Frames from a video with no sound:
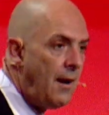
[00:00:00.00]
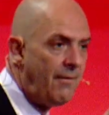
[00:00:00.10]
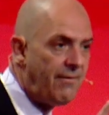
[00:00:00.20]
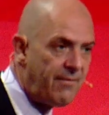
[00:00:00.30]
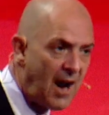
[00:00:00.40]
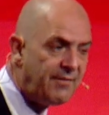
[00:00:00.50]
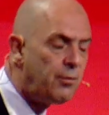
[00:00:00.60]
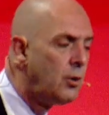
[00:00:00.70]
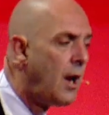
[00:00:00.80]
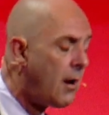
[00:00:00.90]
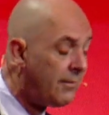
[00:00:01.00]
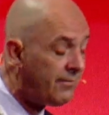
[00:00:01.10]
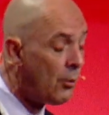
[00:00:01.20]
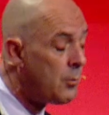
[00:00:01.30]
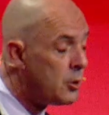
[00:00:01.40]

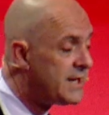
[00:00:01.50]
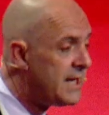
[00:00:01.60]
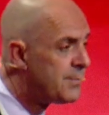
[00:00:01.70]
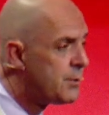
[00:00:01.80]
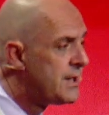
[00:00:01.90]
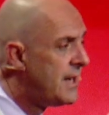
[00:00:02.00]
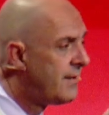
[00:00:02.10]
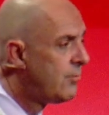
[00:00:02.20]
4.6% uh,